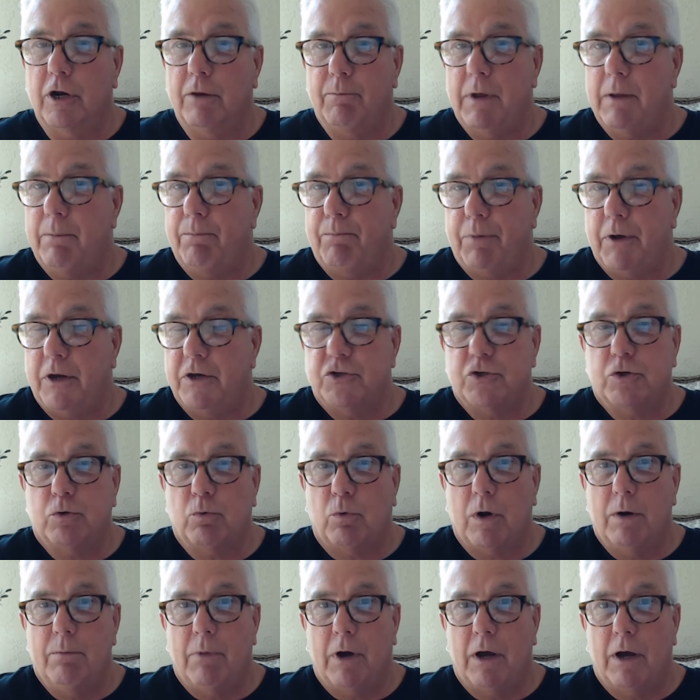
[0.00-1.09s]
going to be pinched
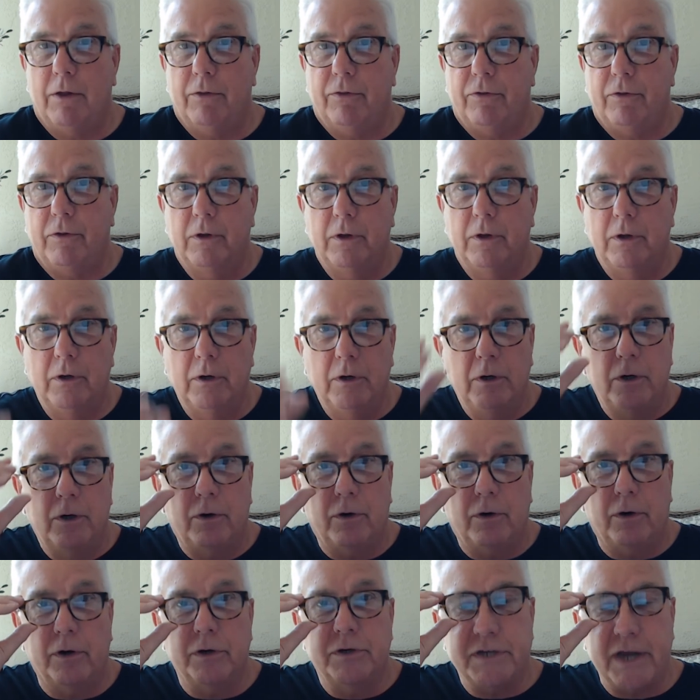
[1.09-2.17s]
one month,
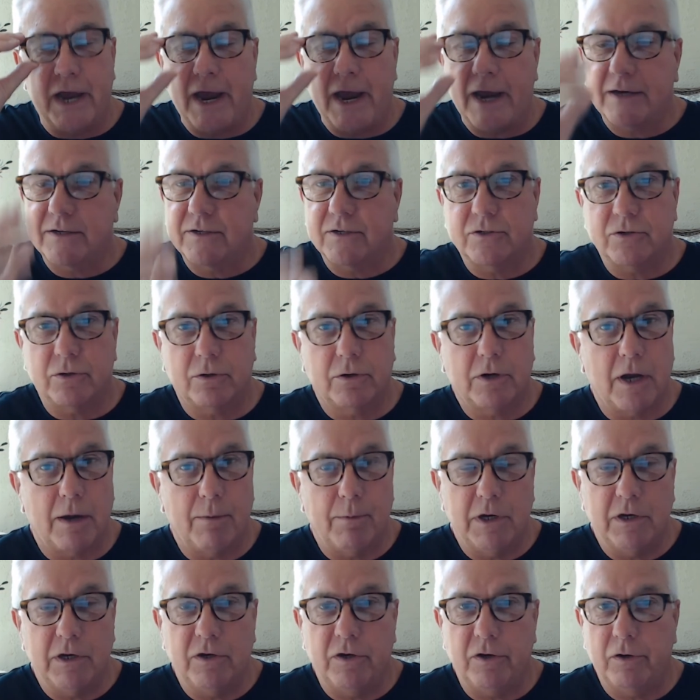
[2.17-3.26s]
or taxes are
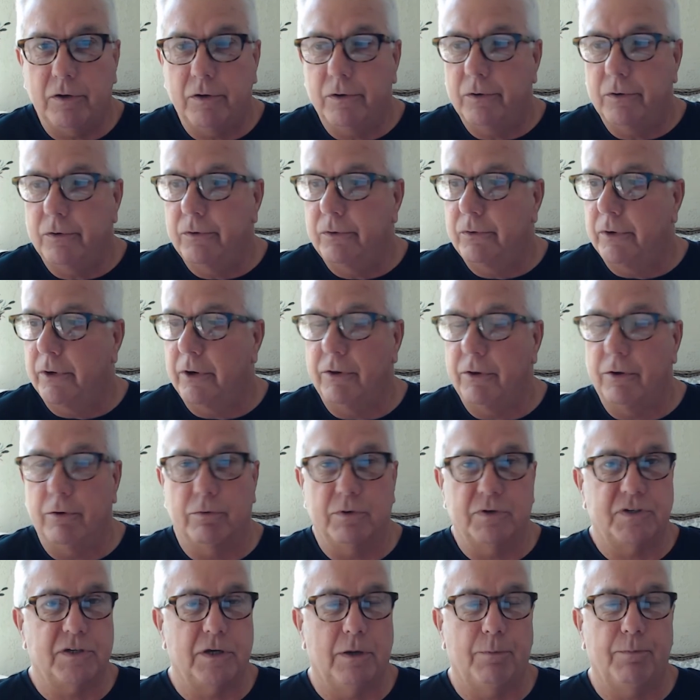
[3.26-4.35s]
coming due, or there
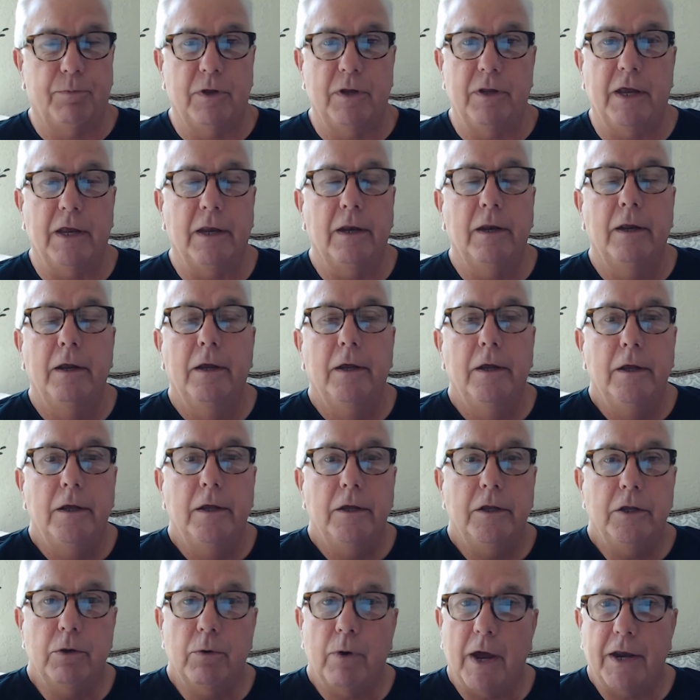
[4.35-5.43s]
was something that
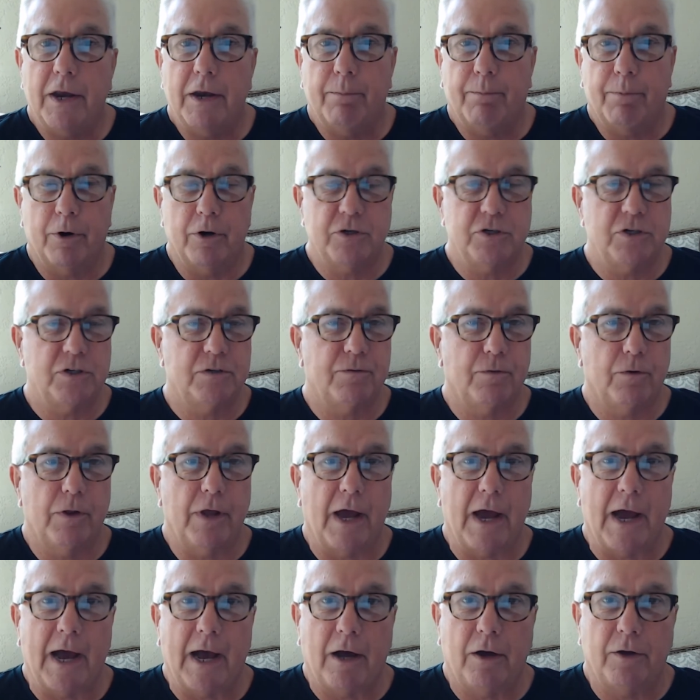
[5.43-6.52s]
you had to purchase for
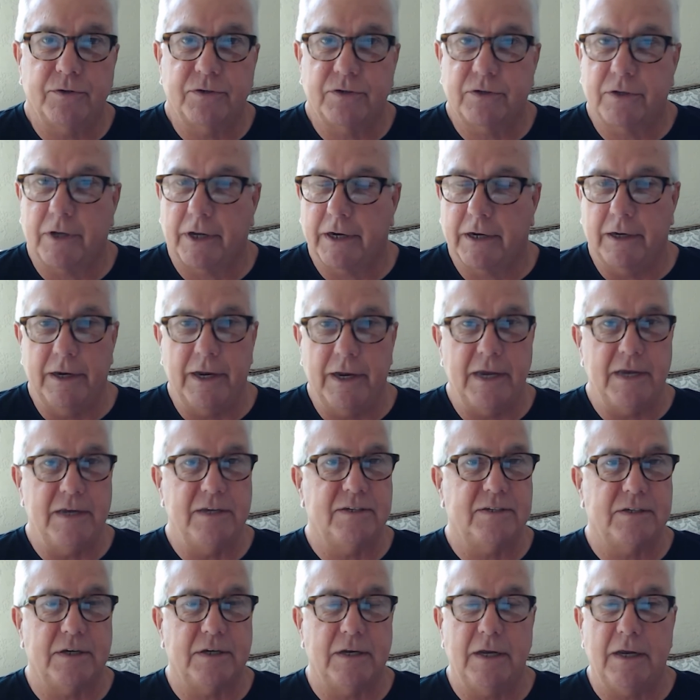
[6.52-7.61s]
the house, like an
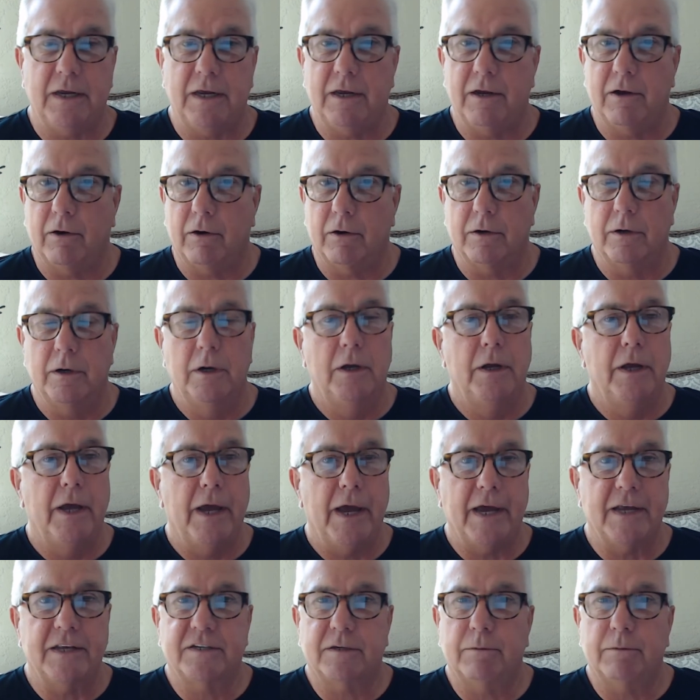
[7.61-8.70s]
AC, or
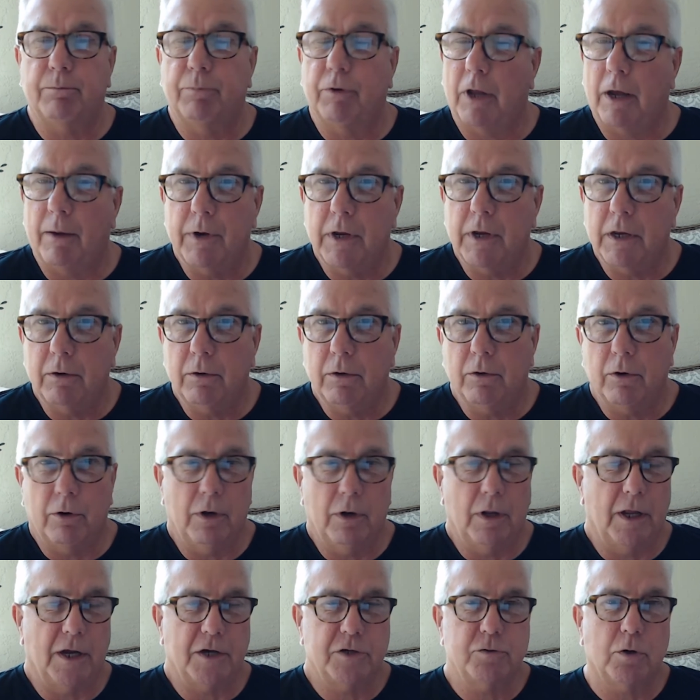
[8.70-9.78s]
had some plumbing
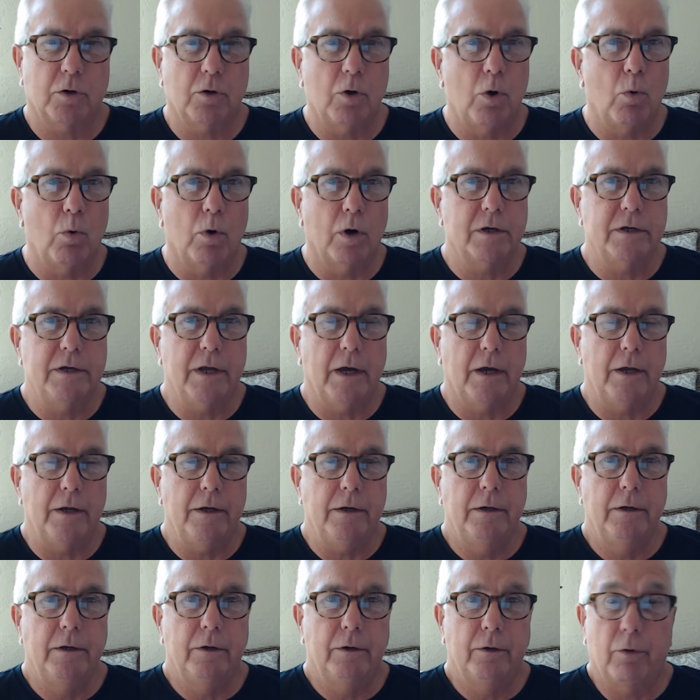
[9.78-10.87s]
or electrical work
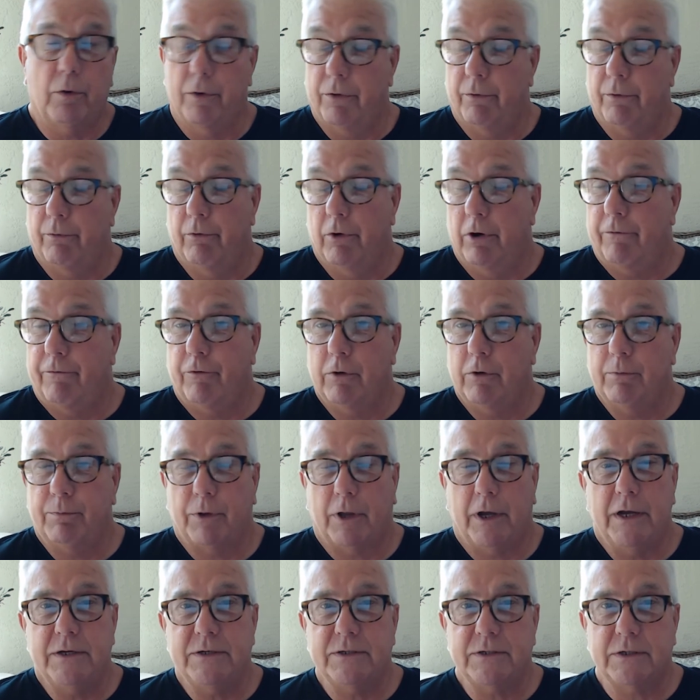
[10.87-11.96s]
done, or the roof
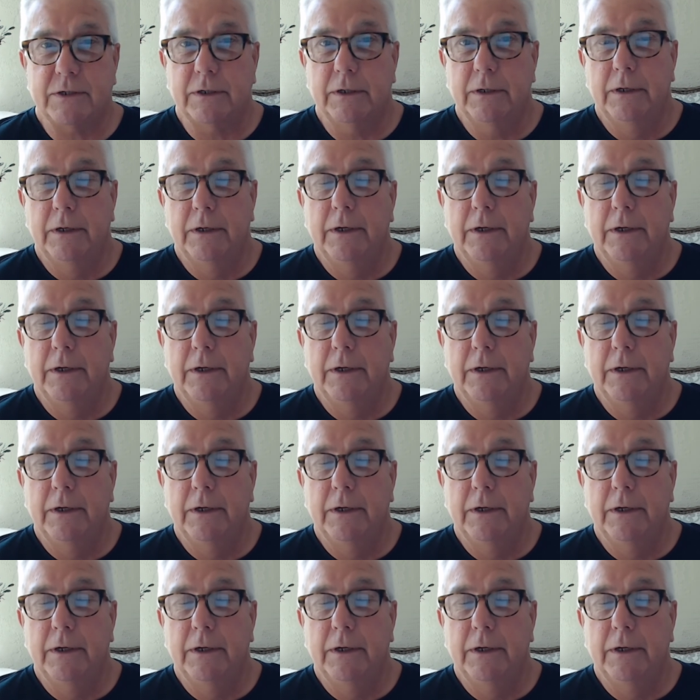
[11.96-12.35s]
replaced,